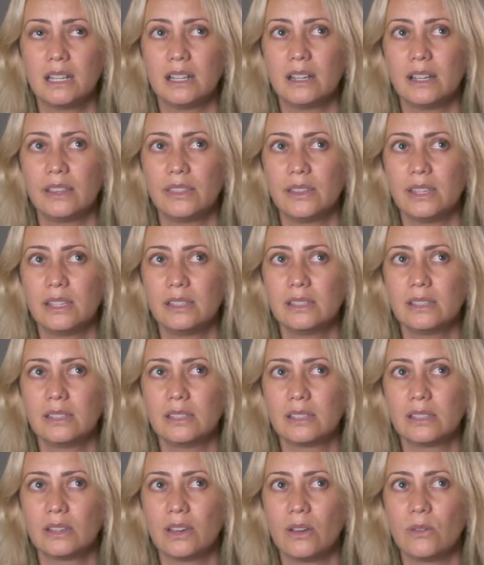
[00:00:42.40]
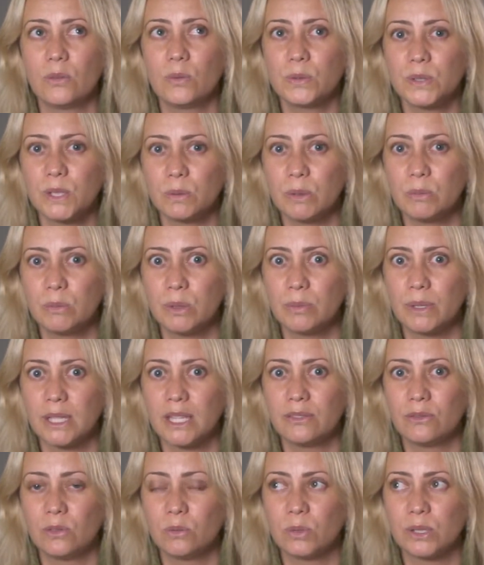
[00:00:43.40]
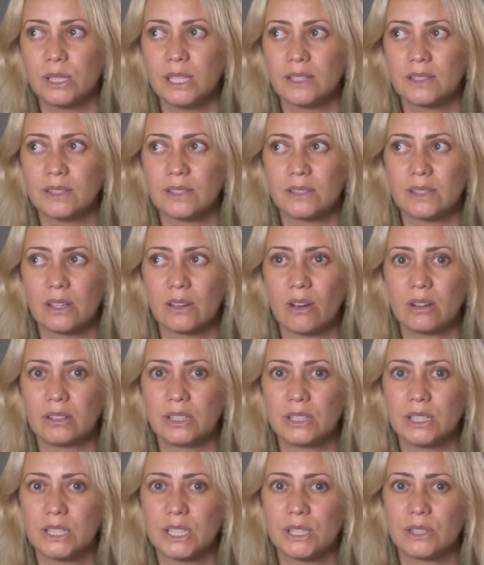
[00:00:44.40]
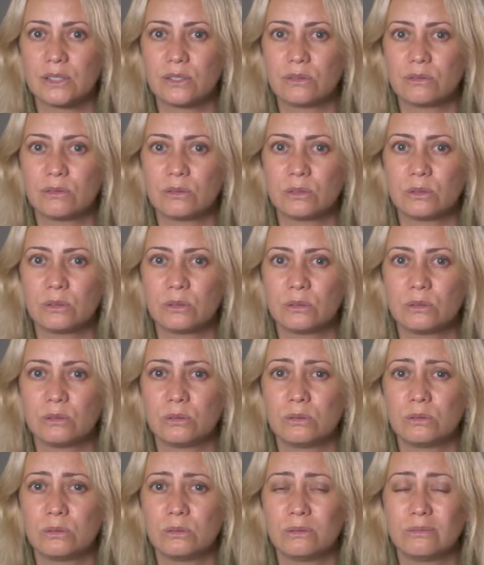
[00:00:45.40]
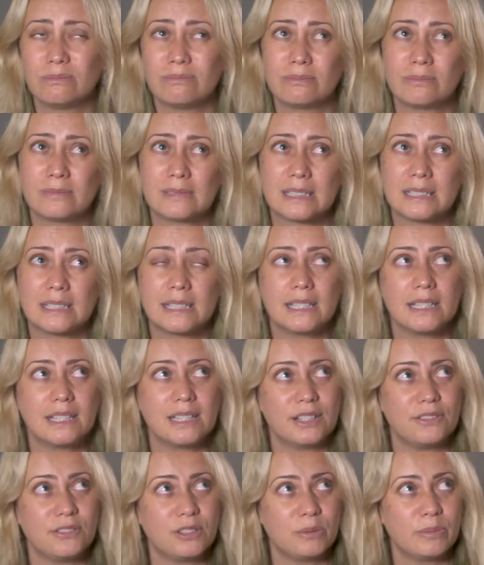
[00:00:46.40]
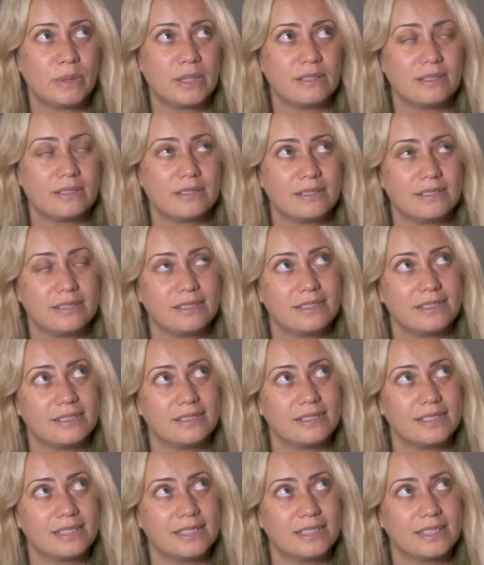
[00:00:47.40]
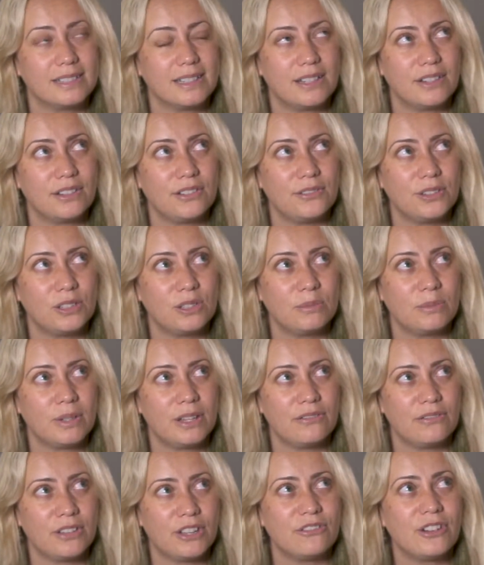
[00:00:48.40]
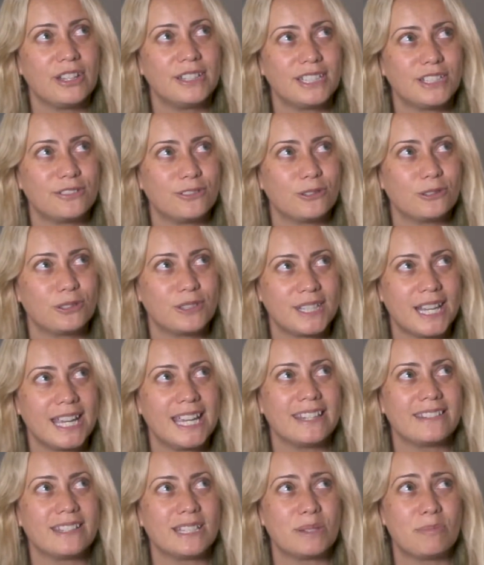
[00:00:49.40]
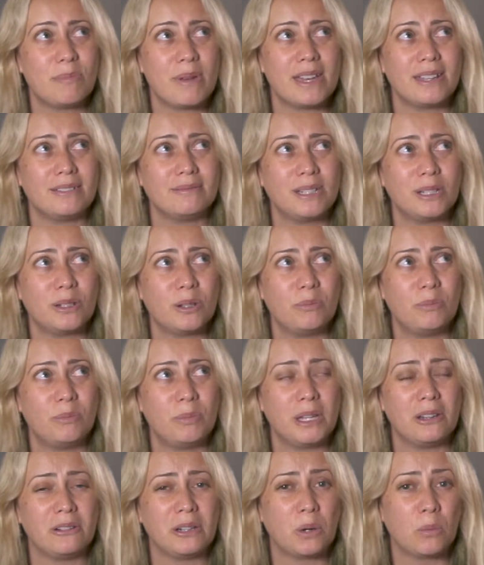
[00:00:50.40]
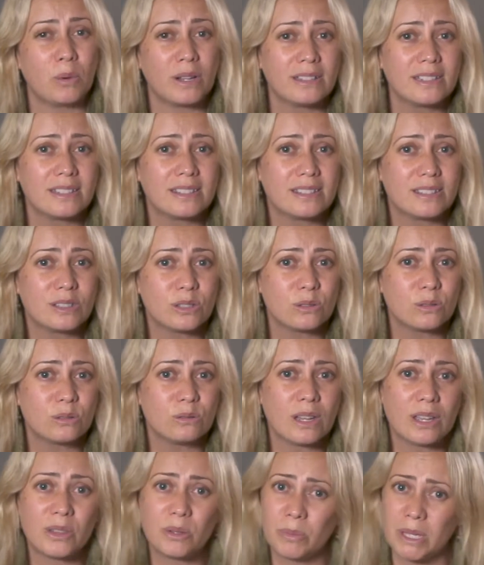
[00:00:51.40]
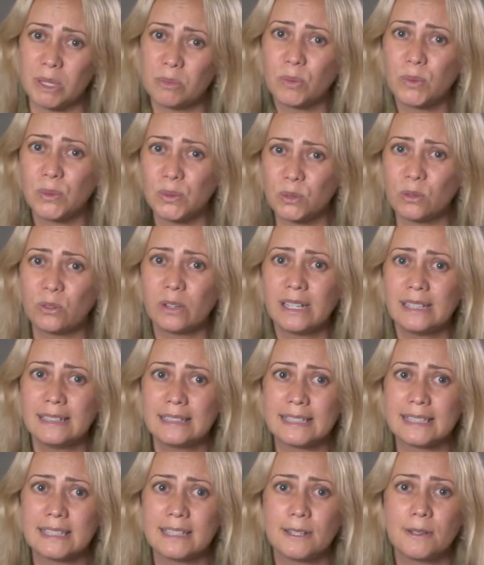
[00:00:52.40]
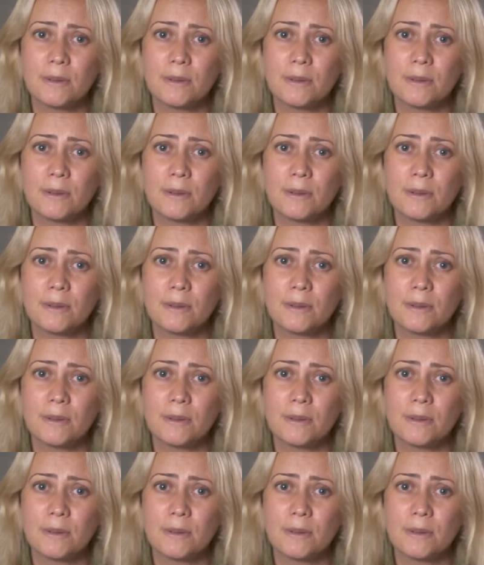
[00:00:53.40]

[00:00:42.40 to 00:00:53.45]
I think I've also been prepared for working as a psychologist through, I find it difficult saying this, but bearing witness to other people's stories.